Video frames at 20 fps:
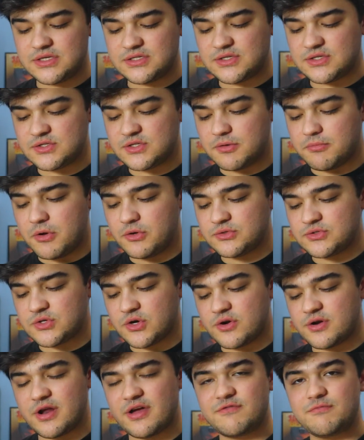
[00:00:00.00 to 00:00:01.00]
this is the most
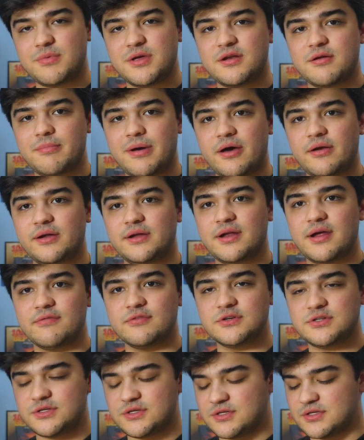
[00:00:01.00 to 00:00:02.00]
certain I've been about it
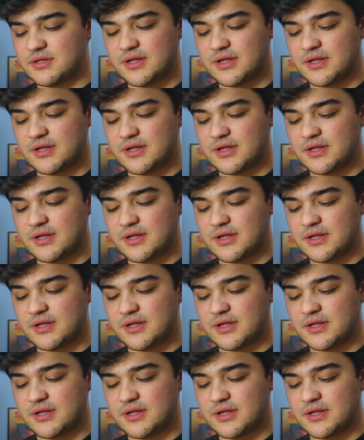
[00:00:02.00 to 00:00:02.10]
ever,